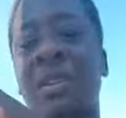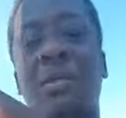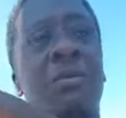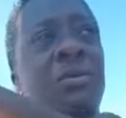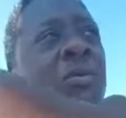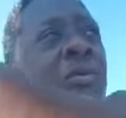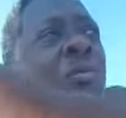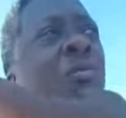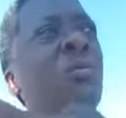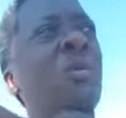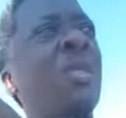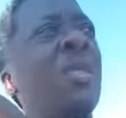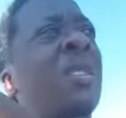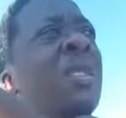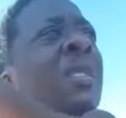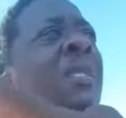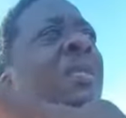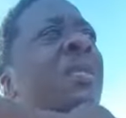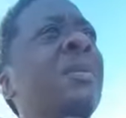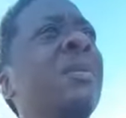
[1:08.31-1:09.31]
run.
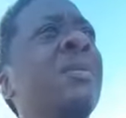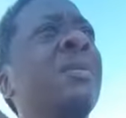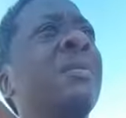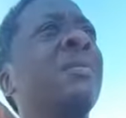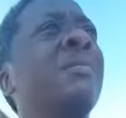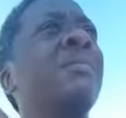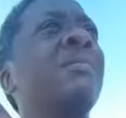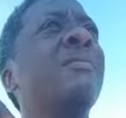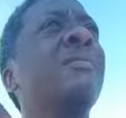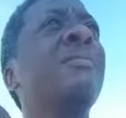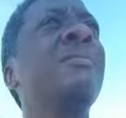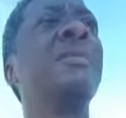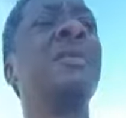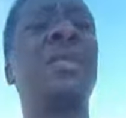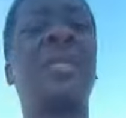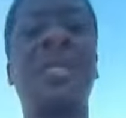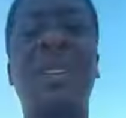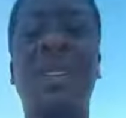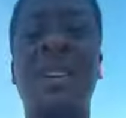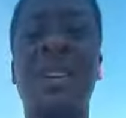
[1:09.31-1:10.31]

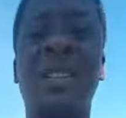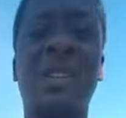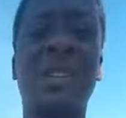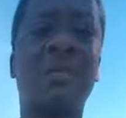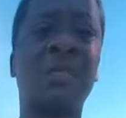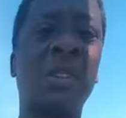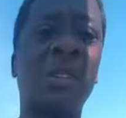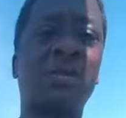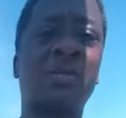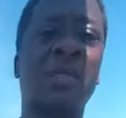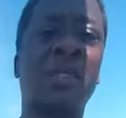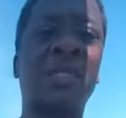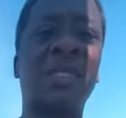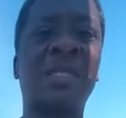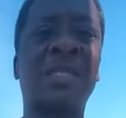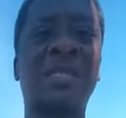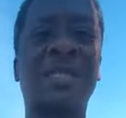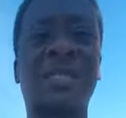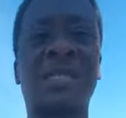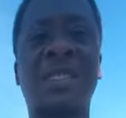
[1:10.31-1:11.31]
Then mess around and let the
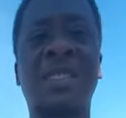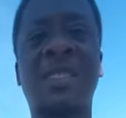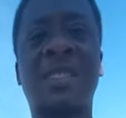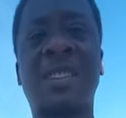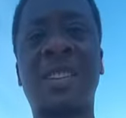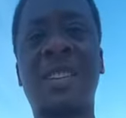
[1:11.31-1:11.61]
sun catch you.